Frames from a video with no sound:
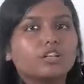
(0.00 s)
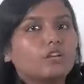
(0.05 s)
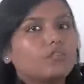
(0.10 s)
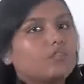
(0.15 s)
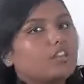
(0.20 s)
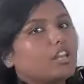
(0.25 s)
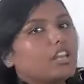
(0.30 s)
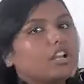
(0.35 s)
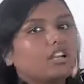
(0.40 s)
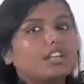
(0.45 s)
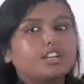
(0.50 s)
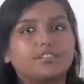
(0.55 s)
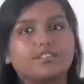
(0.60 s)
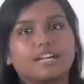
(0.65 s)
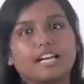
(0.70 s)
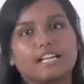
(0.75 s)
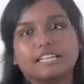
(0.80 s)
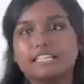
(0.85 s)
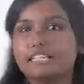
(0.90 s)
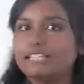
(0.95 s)
We'll not
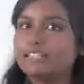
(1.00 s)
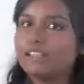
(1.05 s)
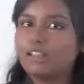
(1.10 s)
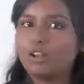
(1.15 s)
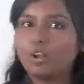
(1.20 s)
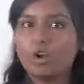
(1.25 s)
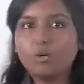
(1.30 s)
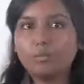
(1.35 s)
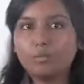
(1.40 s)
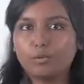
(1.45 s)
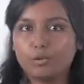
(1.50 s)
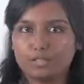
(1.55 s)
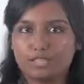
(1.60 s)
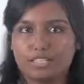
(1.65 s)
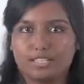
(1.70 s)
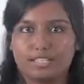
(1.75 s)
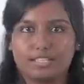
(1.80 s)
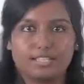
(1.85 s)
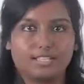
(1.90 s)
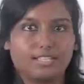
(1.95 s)
divide it in the long
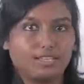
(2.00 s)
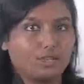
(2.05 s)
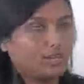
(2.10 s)
process.